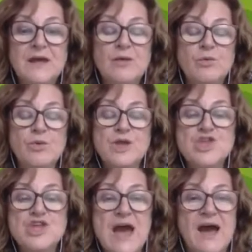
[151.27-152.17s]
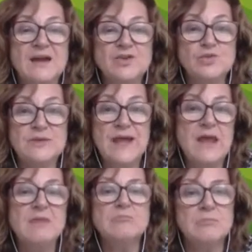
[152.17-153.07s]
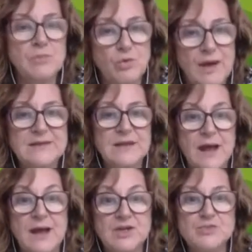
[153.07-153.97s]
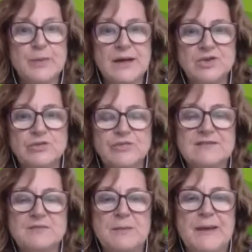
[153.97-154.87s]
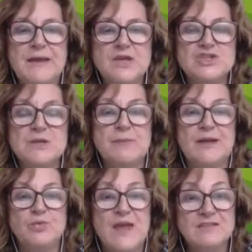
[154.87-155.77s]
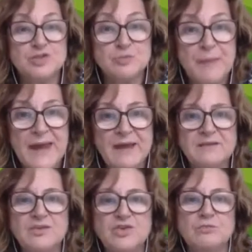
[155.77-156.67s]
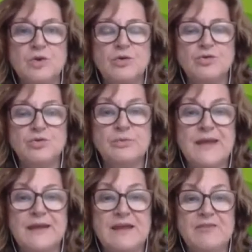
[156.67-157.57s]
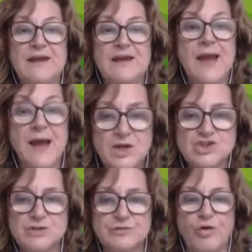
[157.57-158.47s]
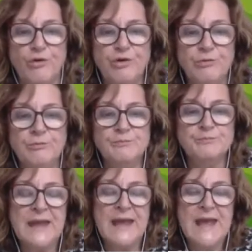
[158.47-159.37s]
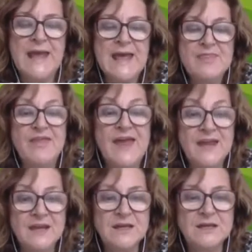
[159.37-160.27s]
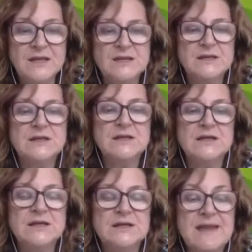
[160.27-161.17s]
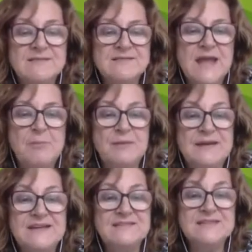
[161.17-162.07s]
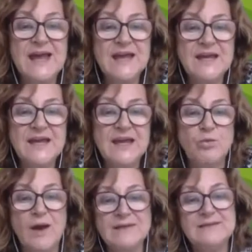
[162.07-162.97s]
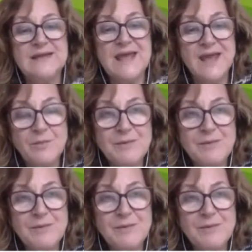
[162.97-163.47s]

which are today quite large part of flexible packaging, but we expect tomorrow to be an even larger volume. Then, next step, redesigning what can be